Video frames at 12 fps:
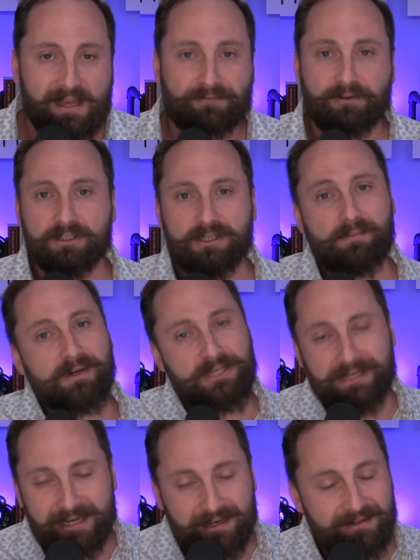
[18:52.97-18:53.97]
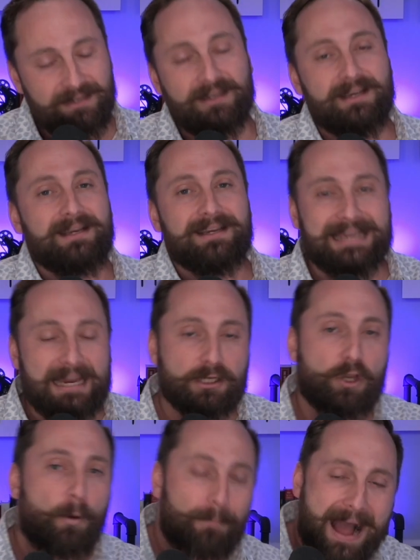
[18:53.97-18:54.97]
If you're someone you didn't
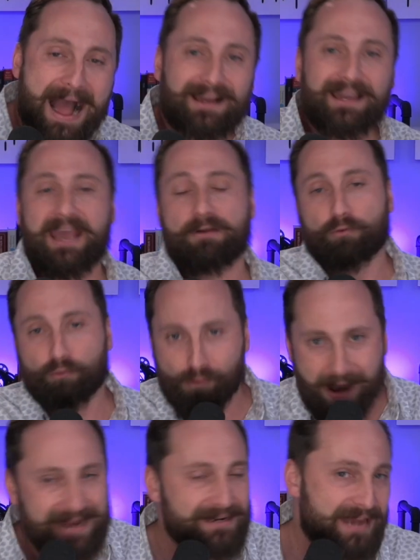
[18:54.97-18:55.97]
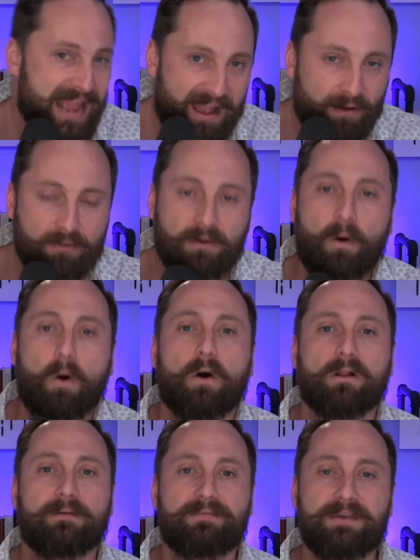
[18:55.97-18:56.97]
yet go back and write down
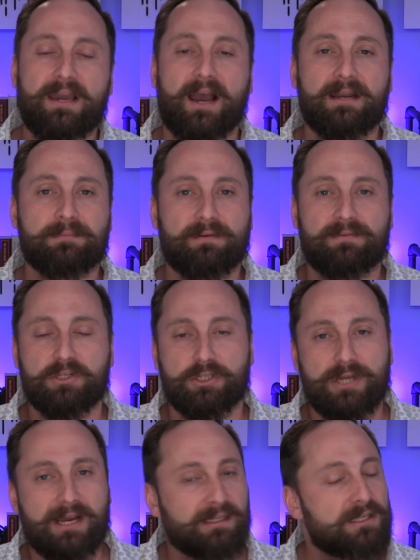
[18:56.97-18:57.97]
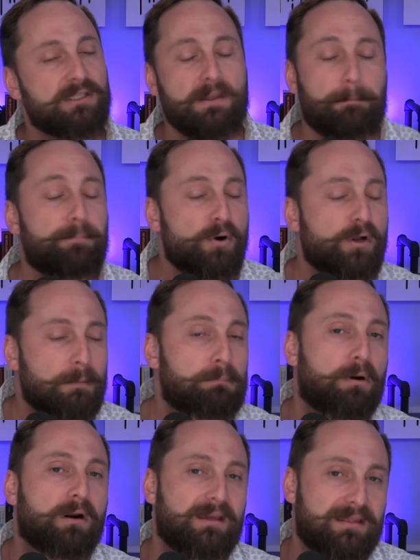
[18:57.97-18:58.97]
all of the items of this checklist,
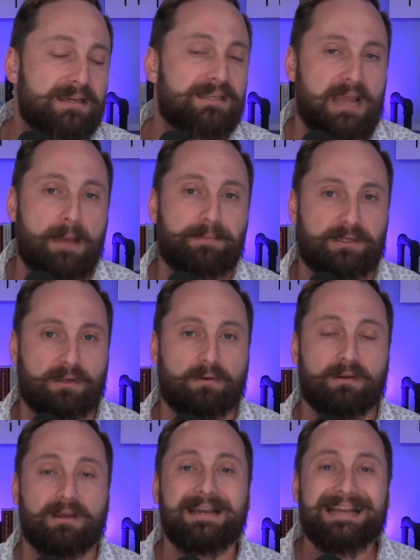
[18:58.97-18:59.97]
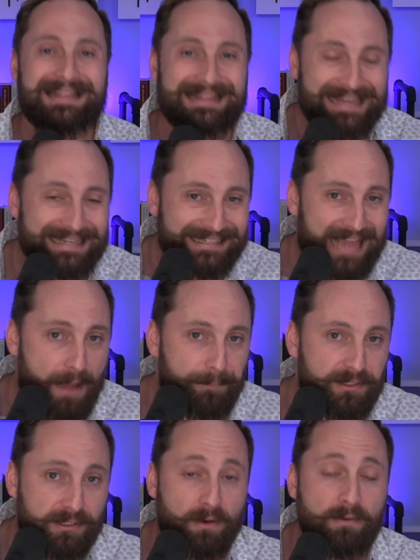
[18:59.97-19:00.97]
bookmark this episode. This
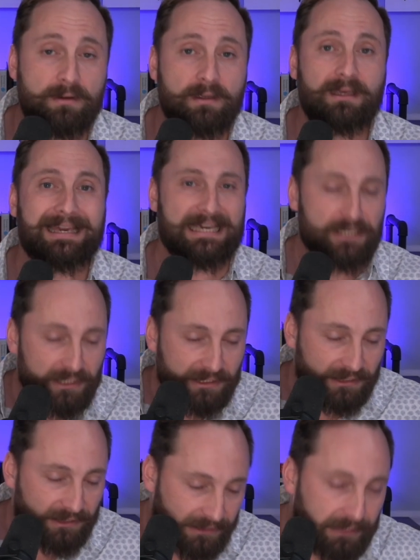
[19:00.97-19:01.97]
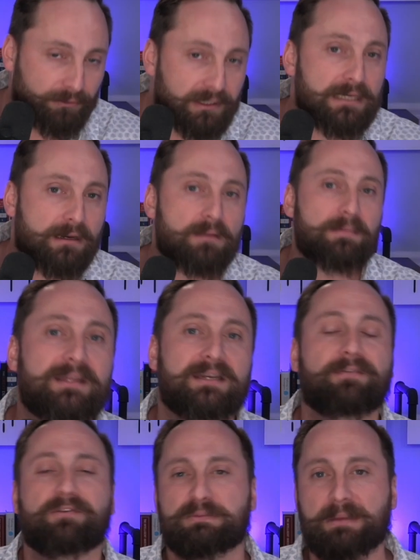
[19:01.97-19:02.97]
episode is literally going the
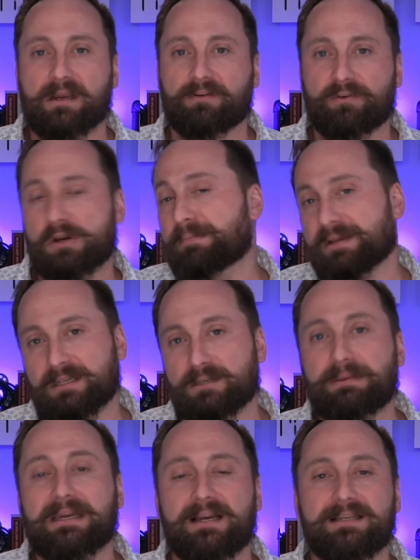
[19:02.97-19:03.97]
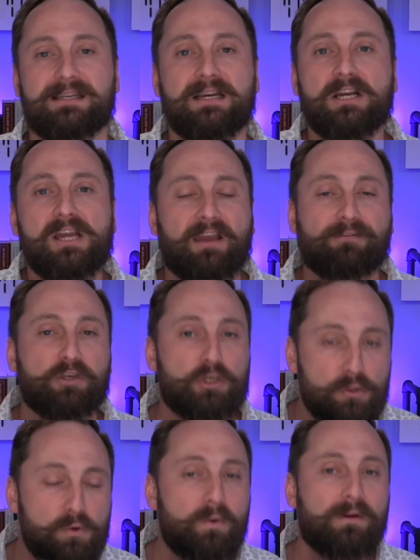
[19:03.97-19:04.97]
difference maker for your business because if
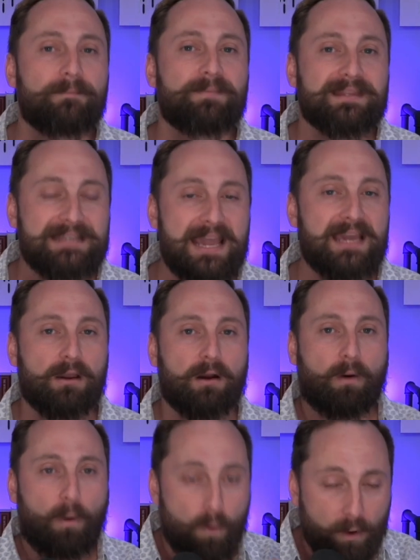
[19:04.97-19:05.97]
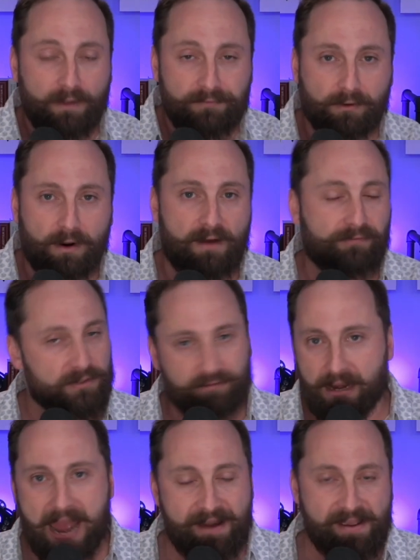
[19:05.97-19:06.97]
you take all of your offers,
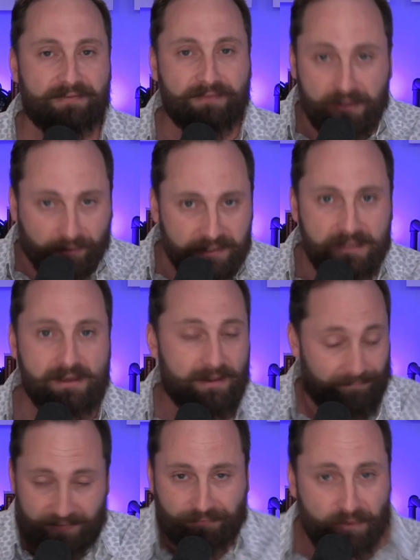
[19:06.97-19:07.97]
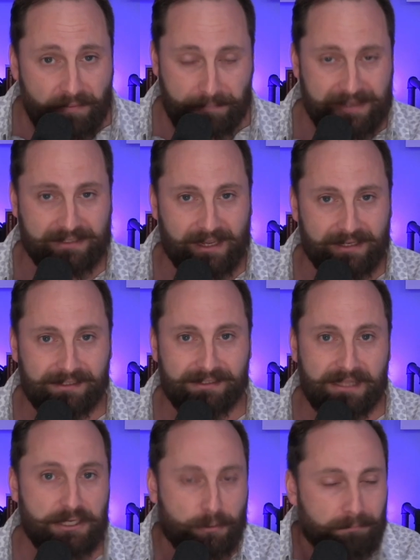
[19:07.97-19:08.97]
right? If you're in the if you have a business,
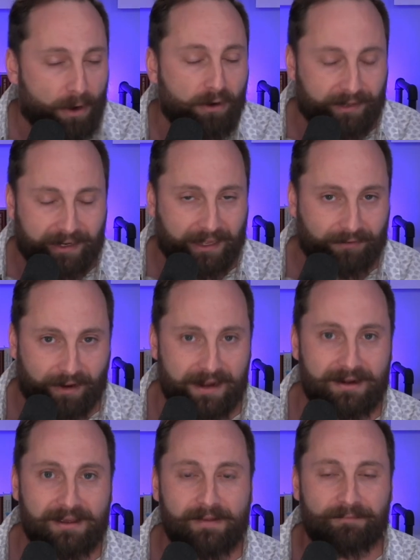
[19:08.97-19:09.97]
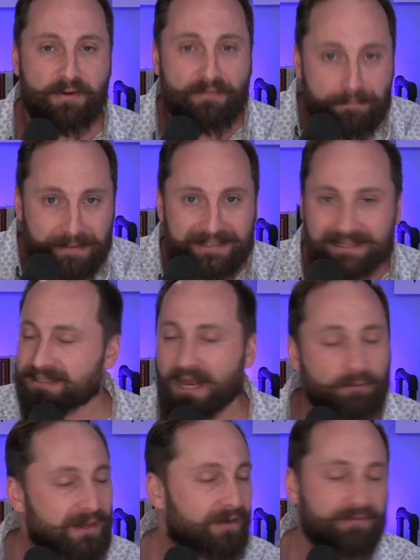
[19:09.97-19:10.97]
then you're marketing, right? If you have a business, I
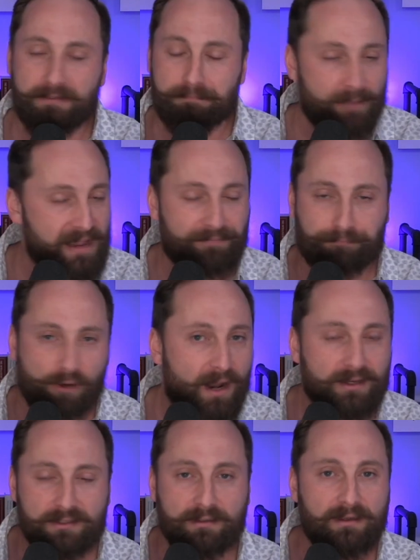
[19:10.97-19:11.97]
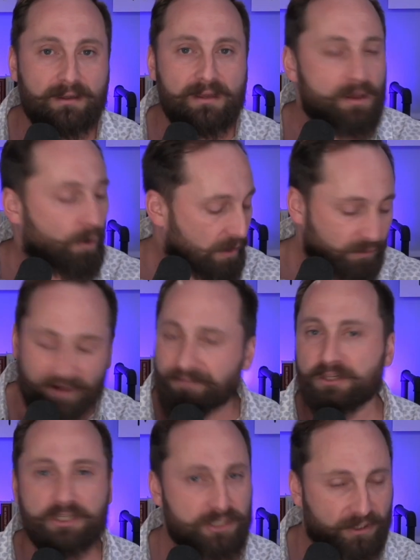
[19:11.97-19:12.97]
don't care if it's a product, I don't care if
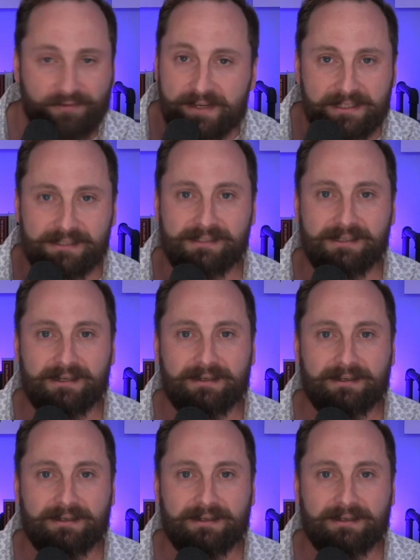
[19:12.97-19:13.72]
it's a service,